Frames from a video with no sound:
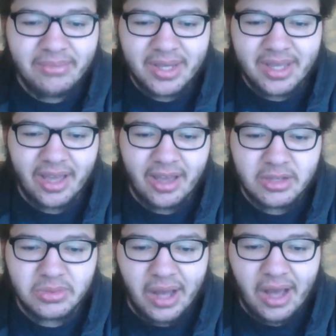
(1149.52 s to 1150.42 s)

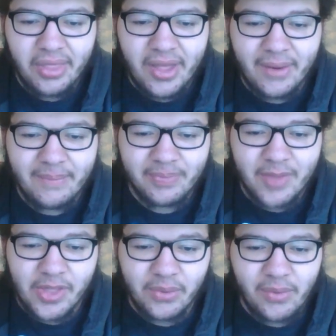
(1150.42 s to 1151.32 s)
because while they're
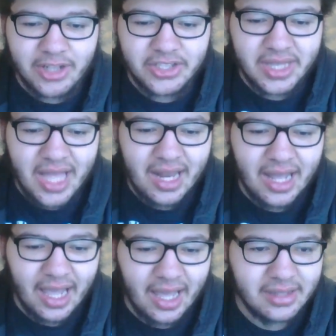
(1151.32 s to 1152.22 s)
while they're watching that
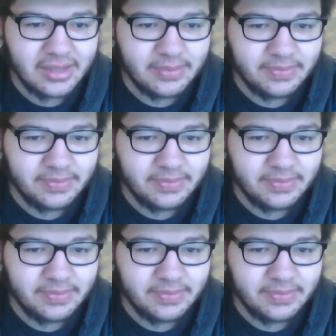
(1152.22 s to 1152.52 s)
hand,